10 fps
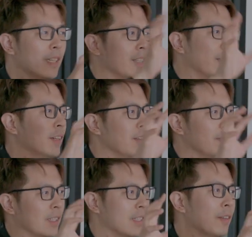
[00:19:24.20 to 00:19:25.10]
and
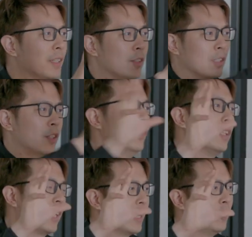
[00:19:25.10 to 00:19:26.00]
Ethereum, and say we took two
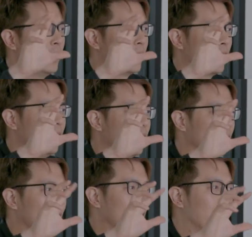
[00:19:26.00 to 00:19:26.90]
like L one chains
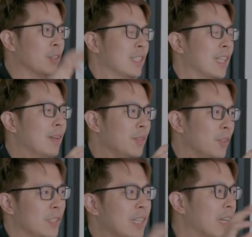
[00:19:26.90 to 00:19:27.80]
and then forced them
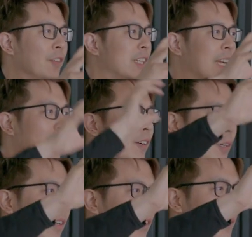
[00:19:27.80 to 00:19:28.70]
to say every day
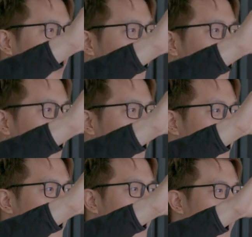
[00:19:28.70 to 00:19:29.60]
one of the Bitcoin blocks